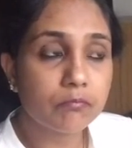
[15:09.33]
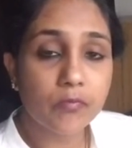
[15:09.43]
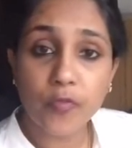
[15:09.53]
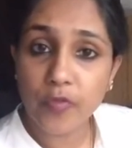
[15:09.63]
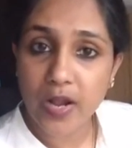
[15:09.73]

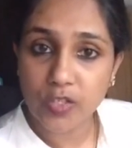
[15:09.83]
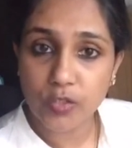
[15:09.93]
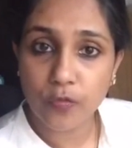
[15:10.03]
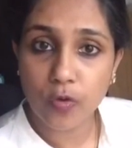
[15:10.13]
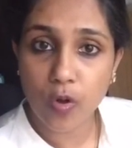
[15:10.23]
fresh
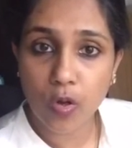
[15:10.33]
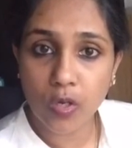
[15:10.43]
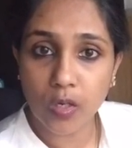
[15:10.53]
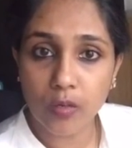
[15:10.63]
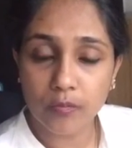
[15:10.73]
for
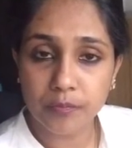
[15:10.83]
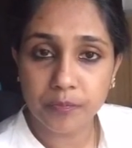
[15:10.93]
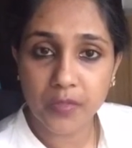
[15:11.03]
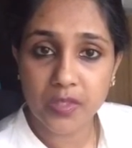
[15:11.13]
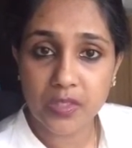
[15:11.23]
longer
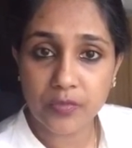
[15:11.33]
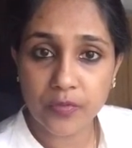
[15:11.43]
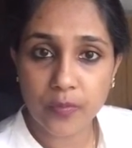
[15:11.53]
in the tiffin